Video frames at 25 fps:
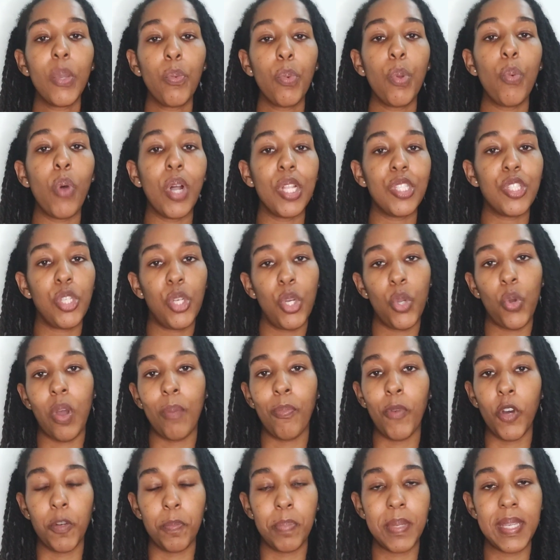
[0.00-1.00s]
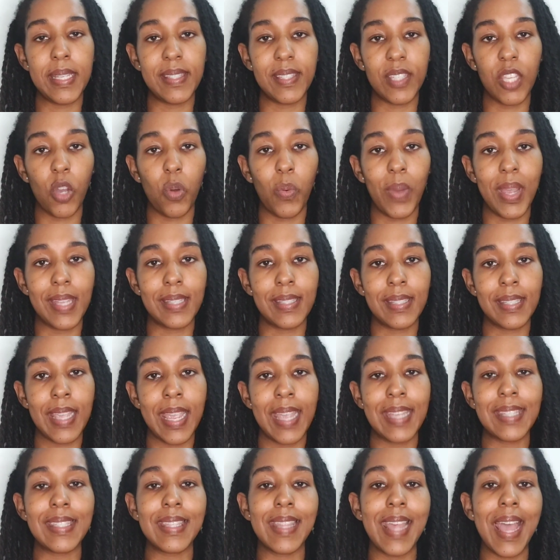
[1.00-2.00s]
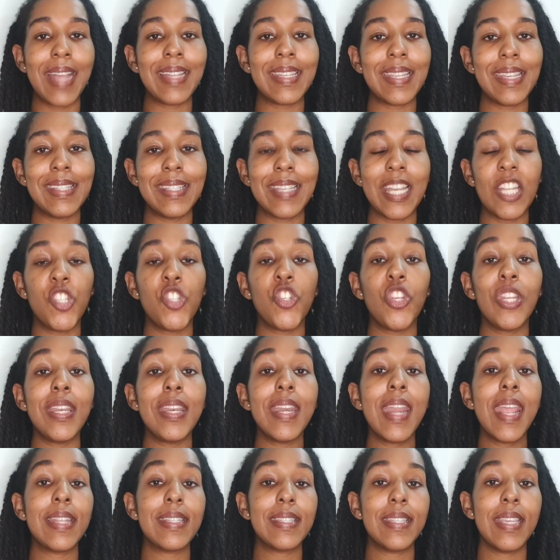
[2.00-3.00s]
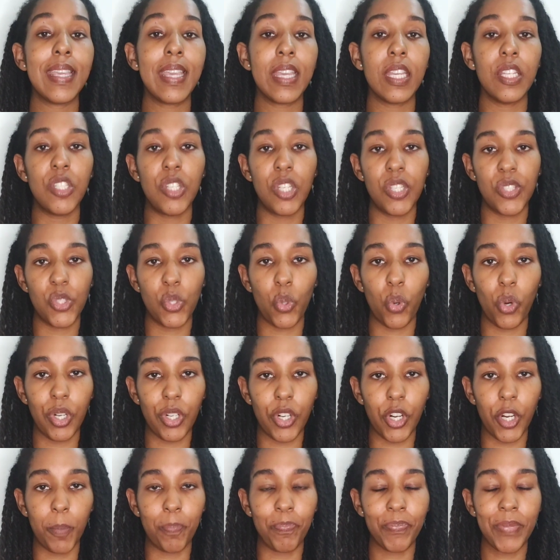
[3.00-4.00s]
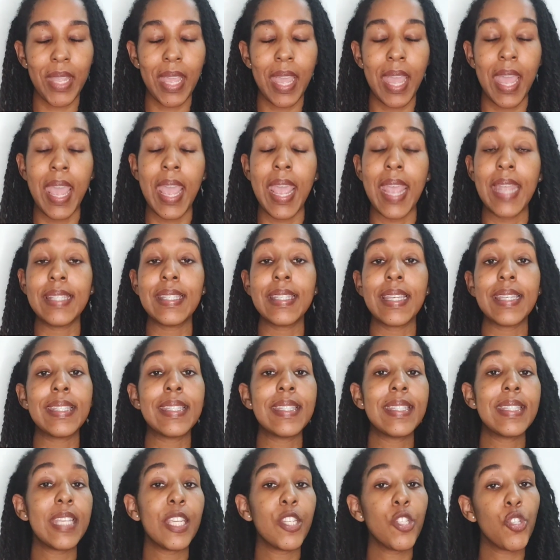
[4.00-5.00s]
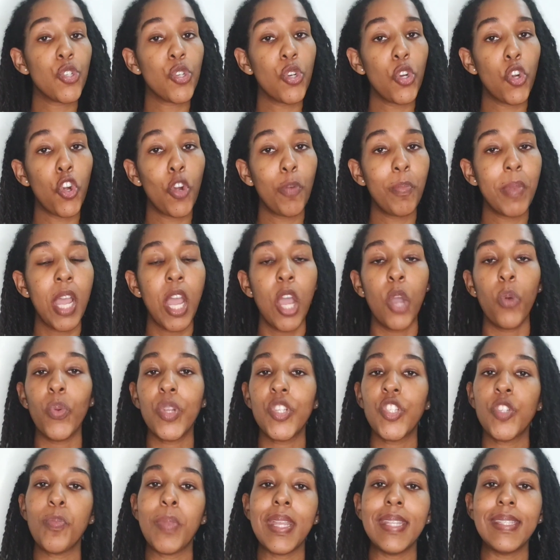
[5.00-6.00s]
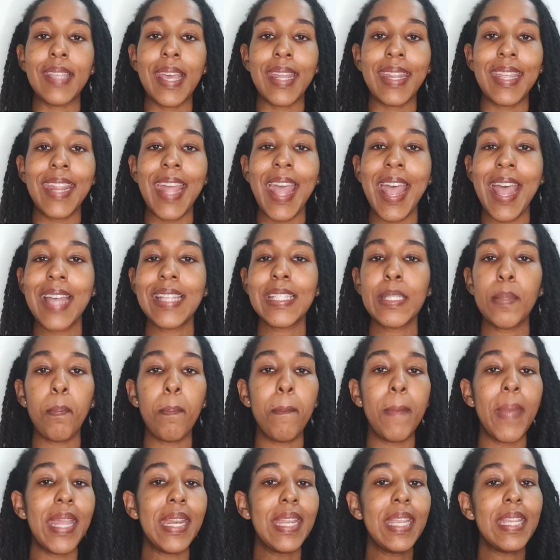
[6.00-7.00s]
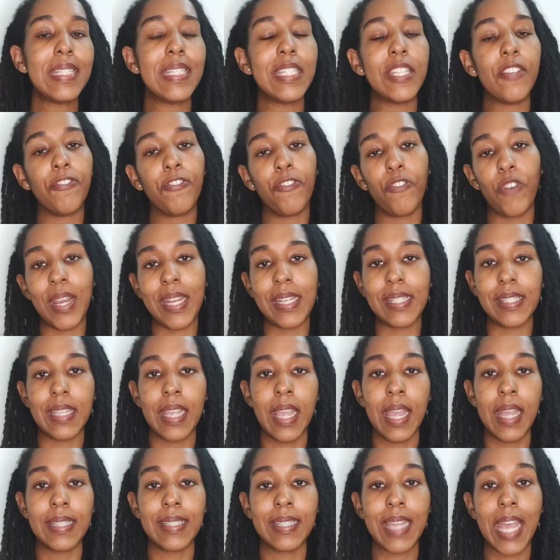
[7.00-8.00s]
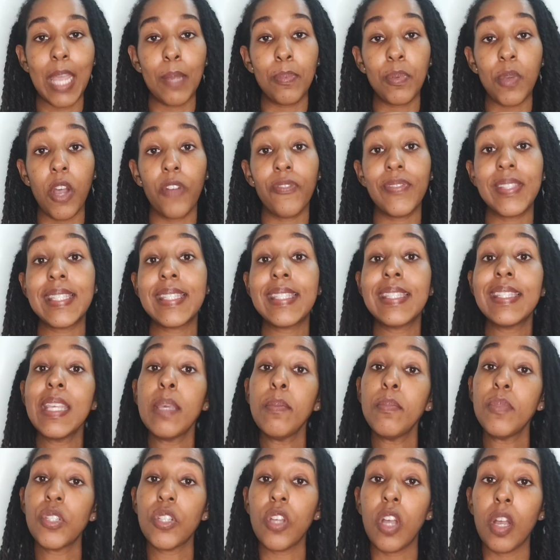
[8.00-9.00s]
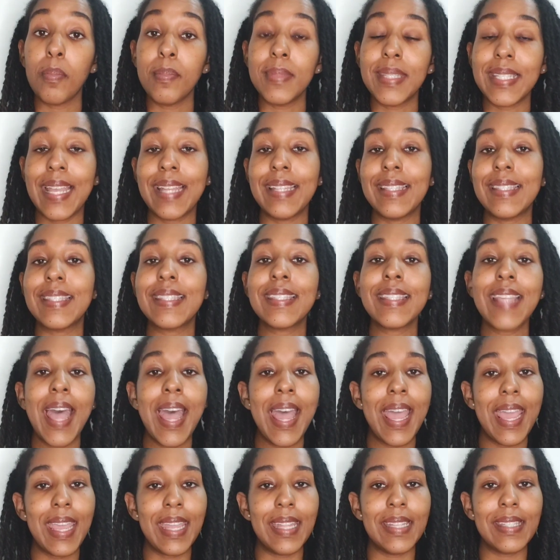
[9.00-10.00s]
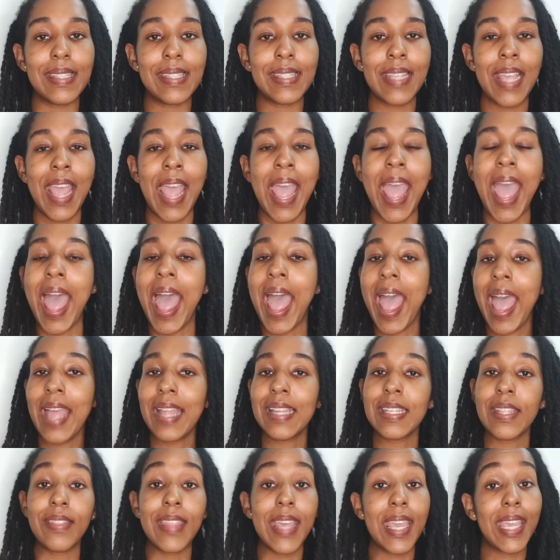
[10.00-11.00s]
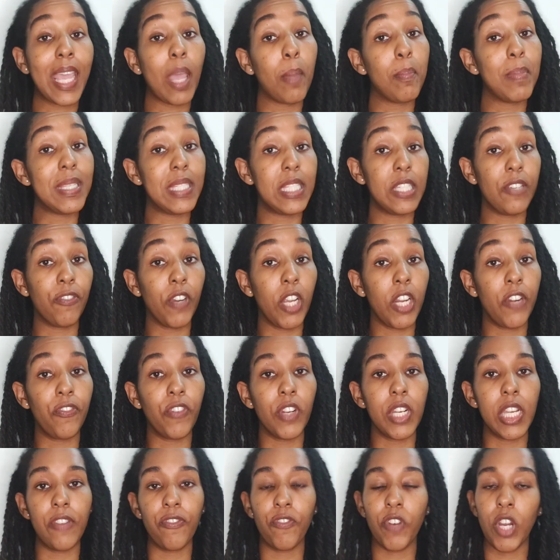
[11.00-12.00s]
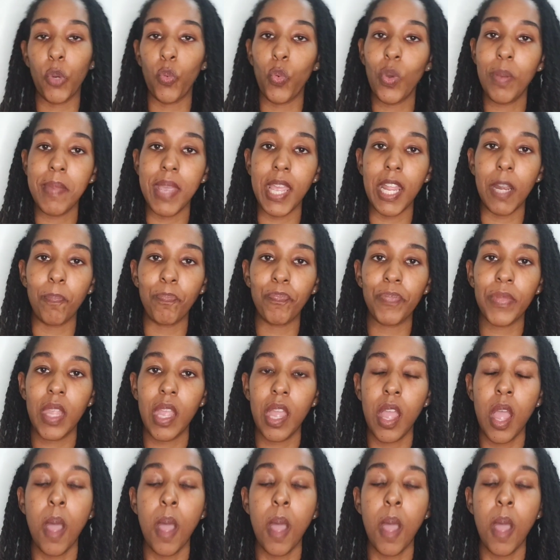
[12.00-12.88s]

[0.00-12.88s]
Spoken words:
thing we want to know about PCOS is that it's a genetic disorder. It's a syndrome, which means that it has many different types of symptoms and signs, and they can be different for different women.